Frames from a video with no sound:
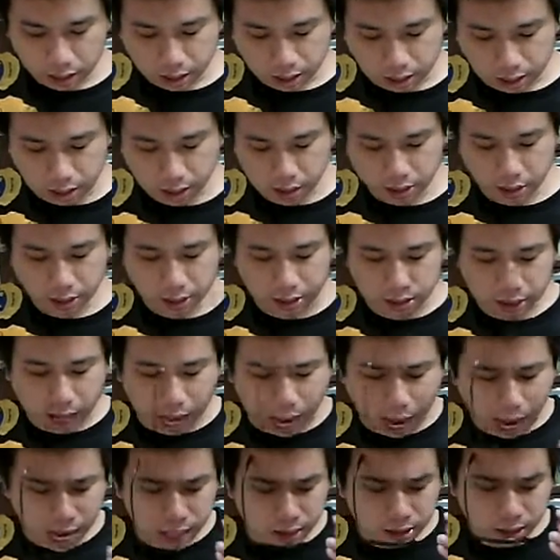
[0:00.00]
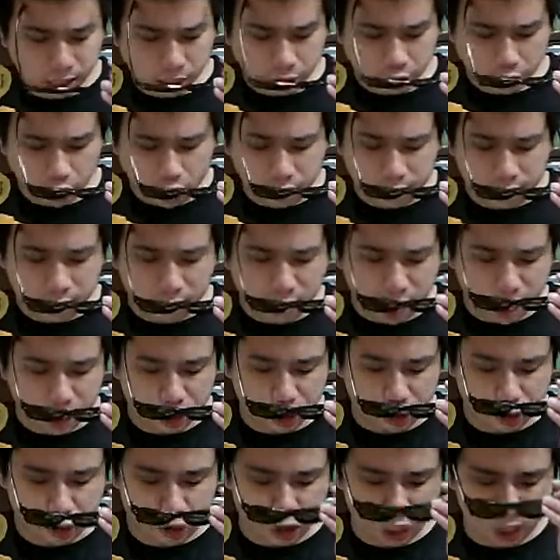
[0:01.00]
Kurt, I just eat my
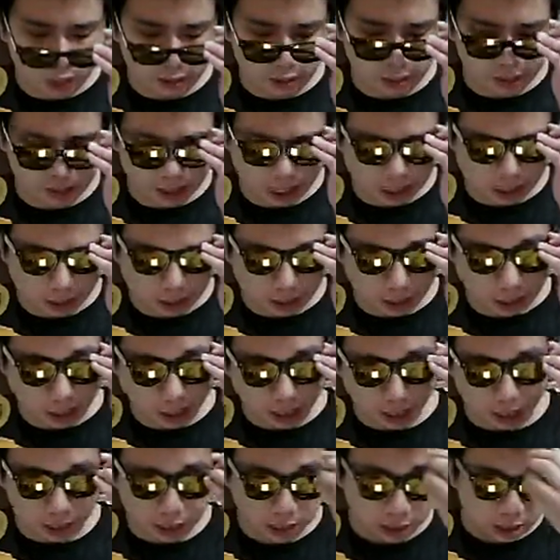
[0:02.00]
shit yesterday.